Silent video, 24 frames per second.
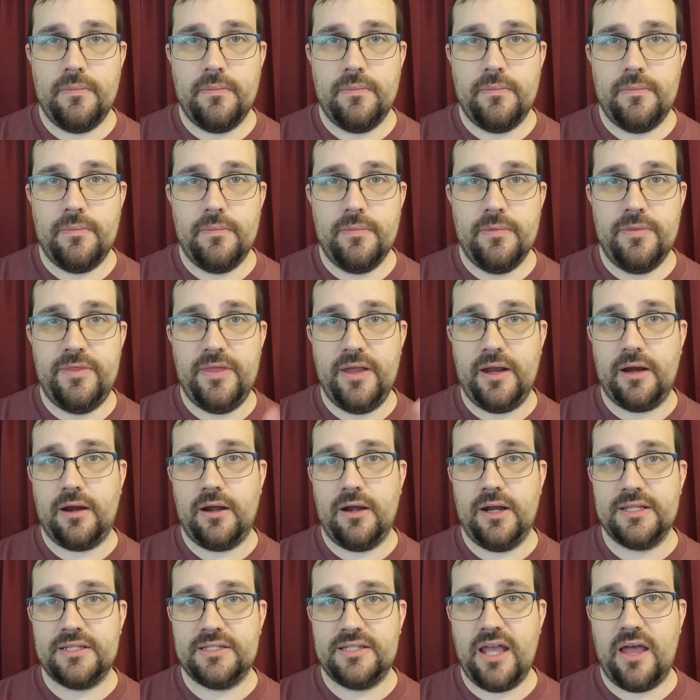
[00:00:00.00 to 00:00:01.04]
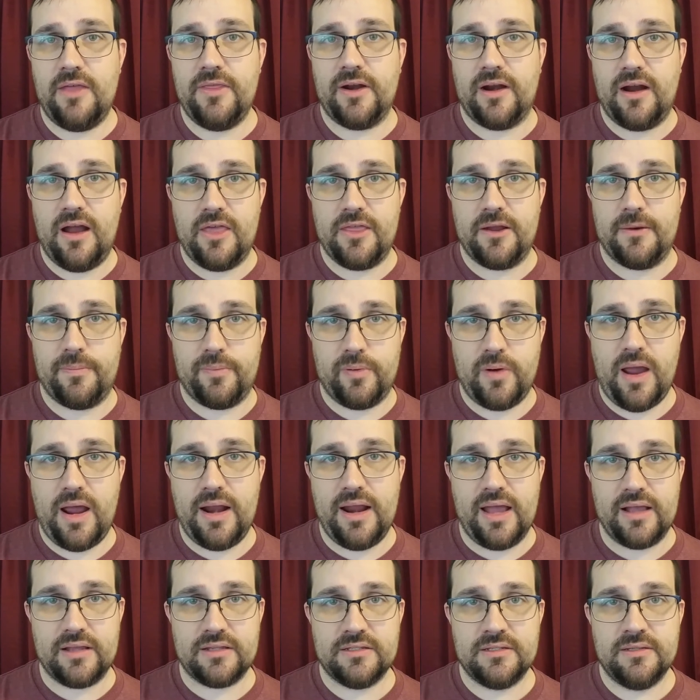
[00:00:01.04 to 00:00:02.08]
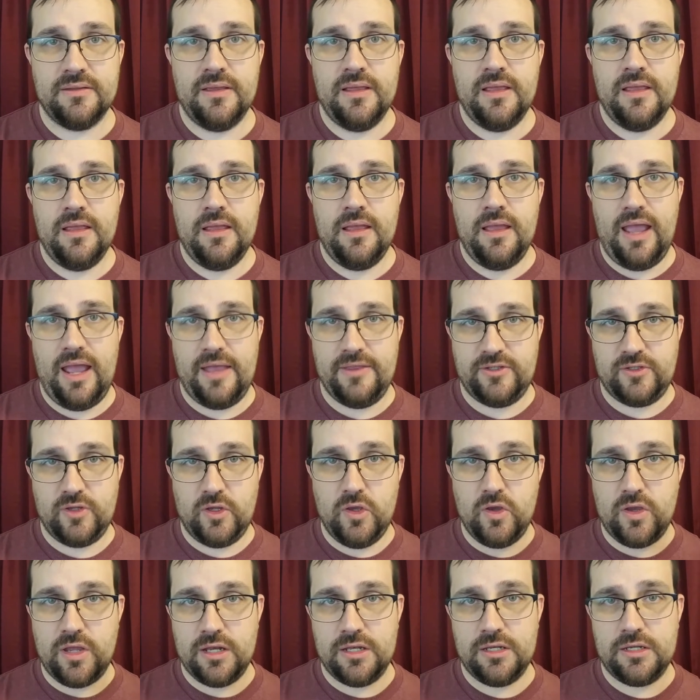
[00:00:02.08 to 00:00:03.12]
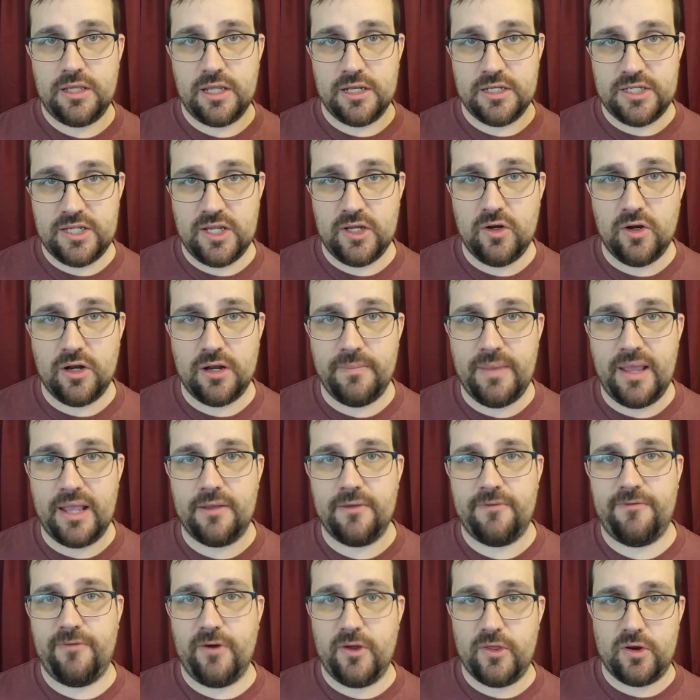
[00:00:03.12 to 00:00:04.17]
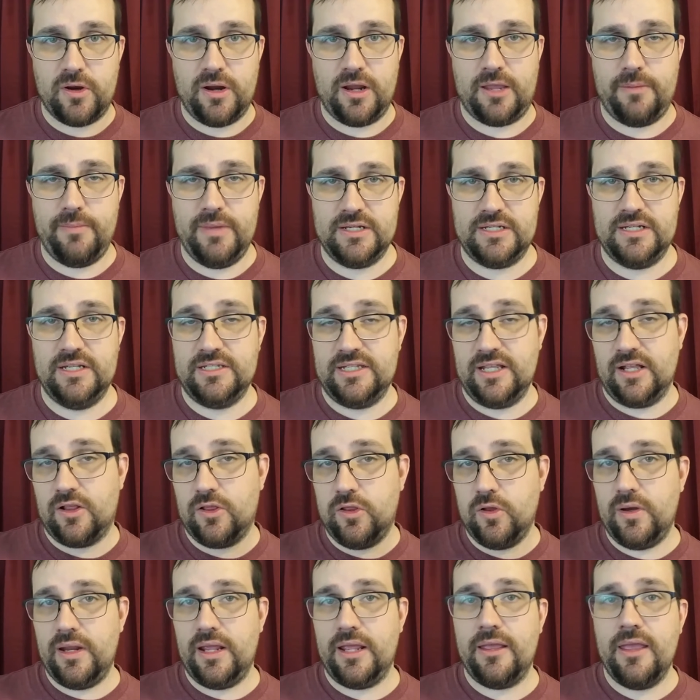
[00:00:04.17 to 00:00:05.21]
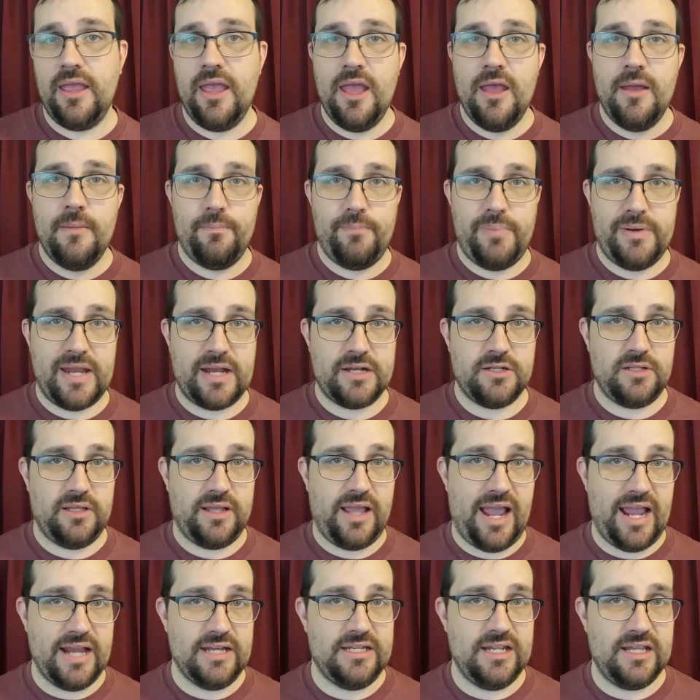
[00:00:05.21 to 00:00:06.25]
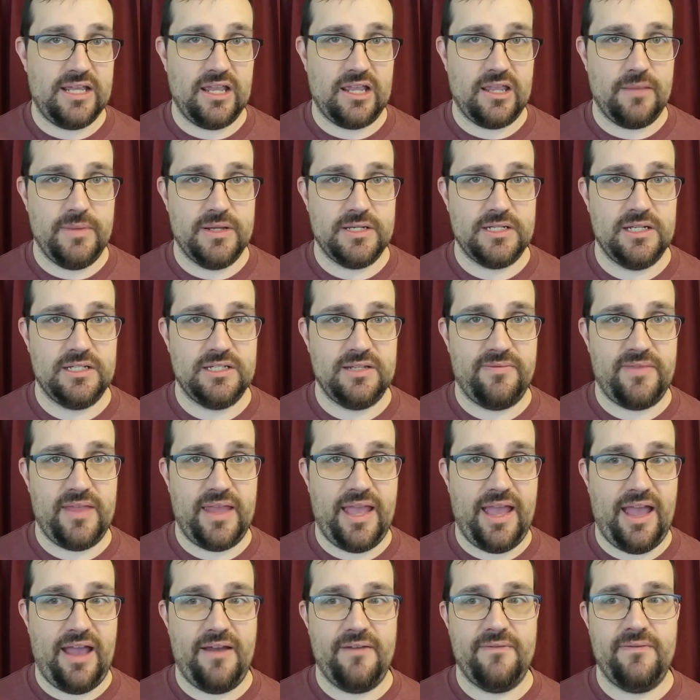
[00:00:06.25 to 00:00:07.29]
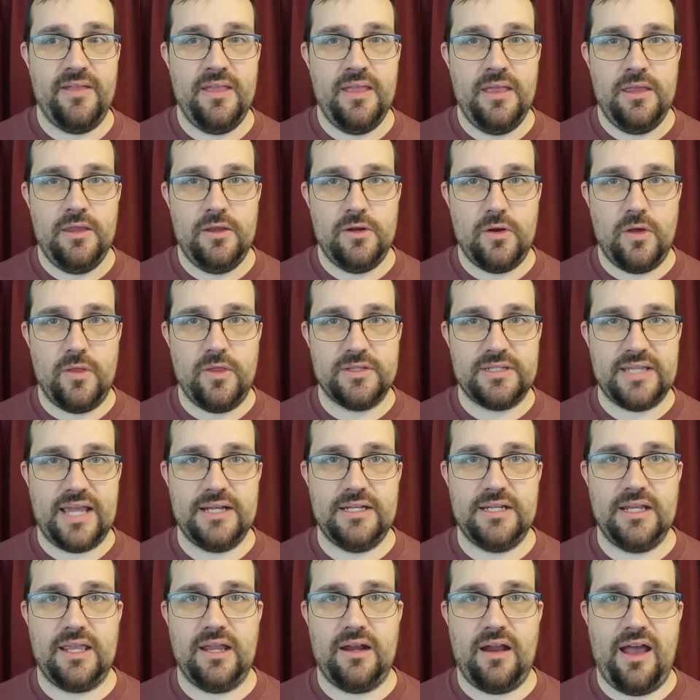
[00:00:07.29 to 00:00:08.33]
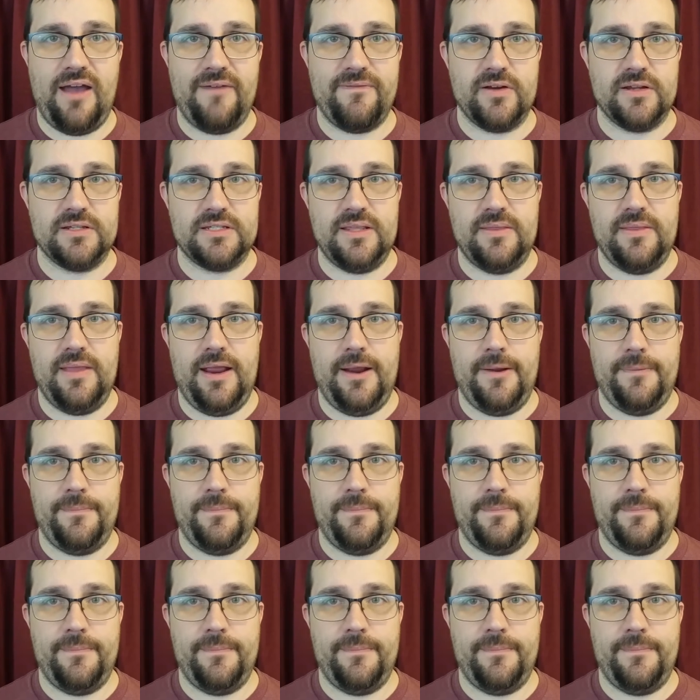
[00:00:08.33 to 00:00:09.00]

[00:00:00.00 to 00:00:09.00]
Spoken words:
they're going to sell their other products. And so you can continue to make further commissions, including potentially high ticket commissions if they have, those high ticket offers in there.